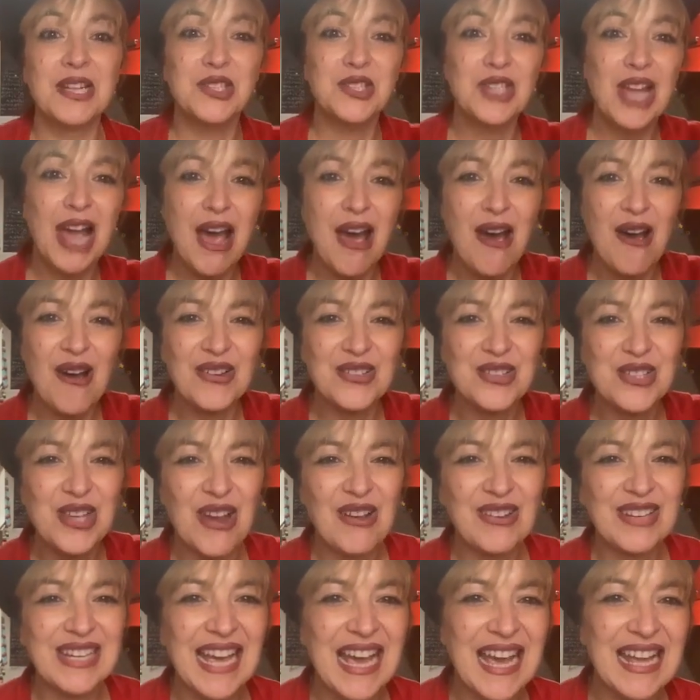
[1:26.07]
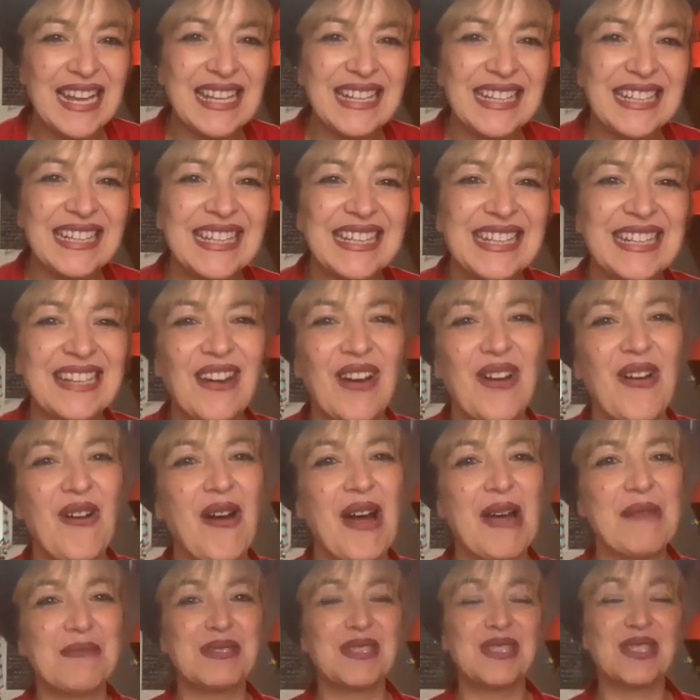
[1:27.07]
Ciao, ciao Kelly! Oh,
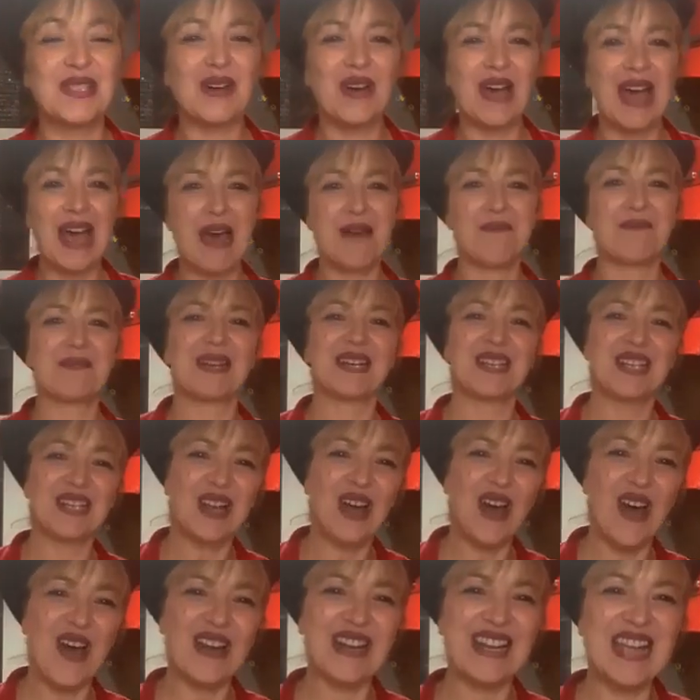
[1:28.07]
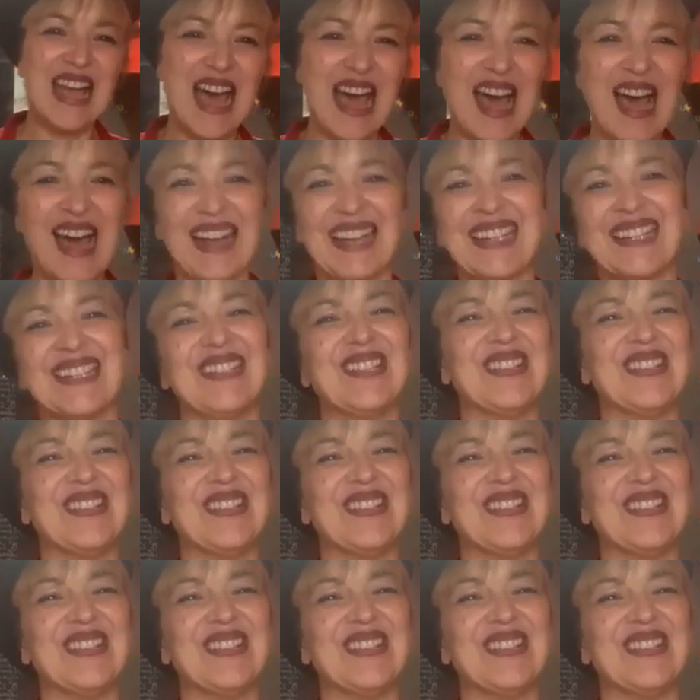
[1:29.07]
I'm so happy, Gloria!